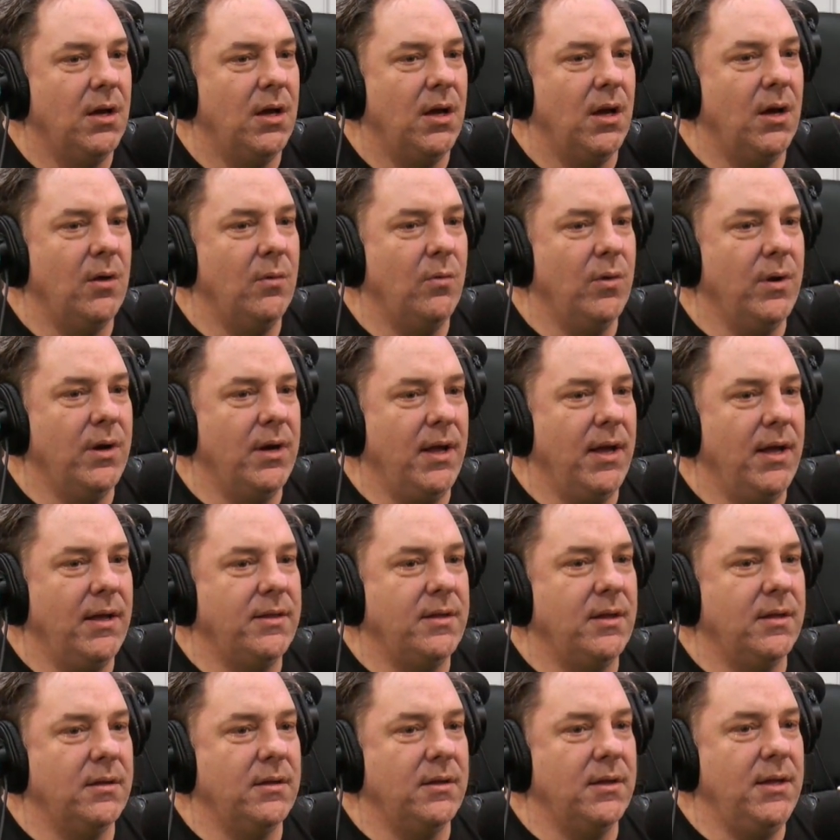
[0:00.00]
Uh, one I had
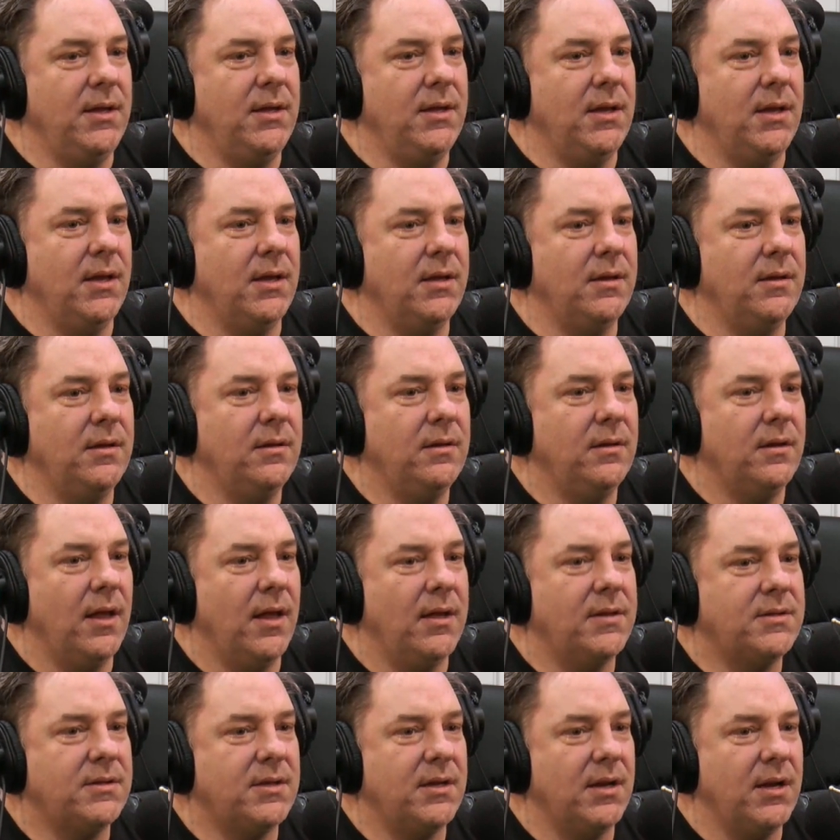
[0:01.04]
the lead in.
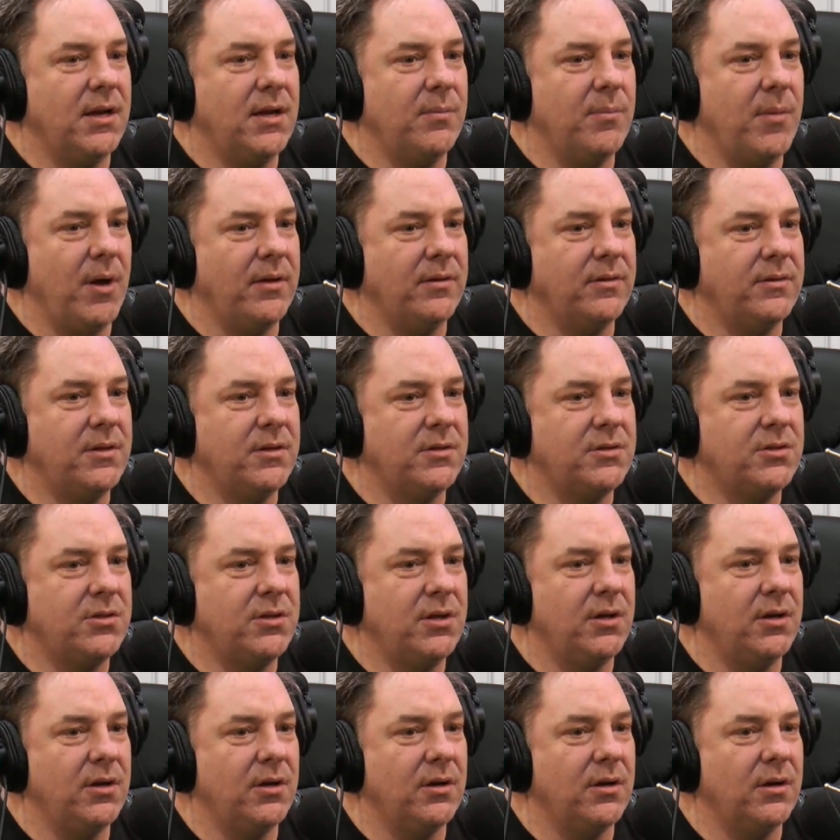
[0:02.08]
That's going to come out this
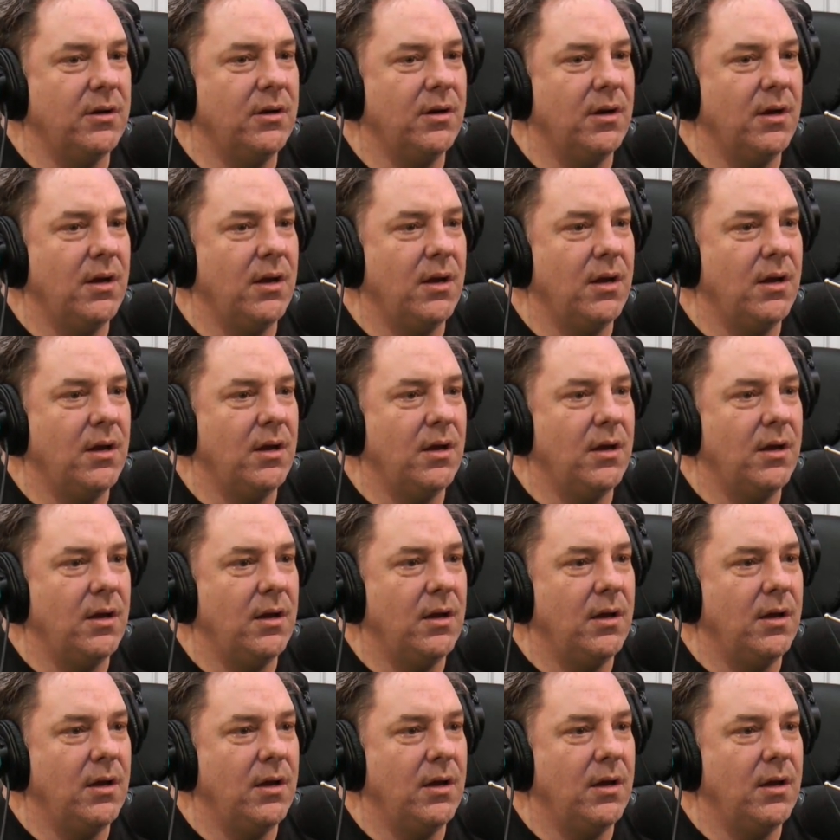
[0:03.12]
year. What is that?